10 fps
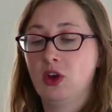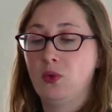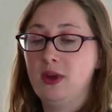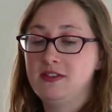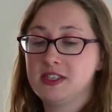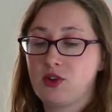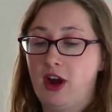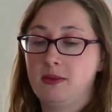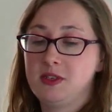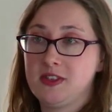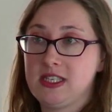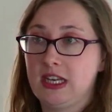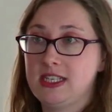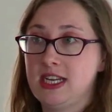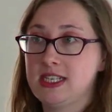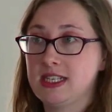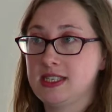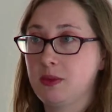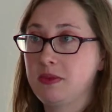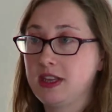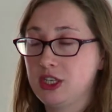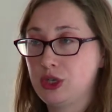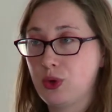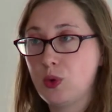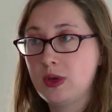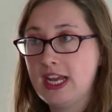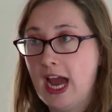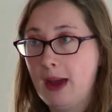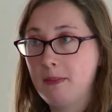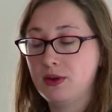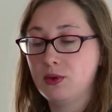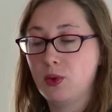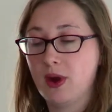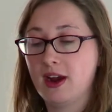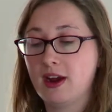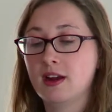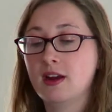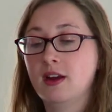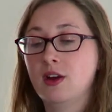we've described facilitated as something that should only happen where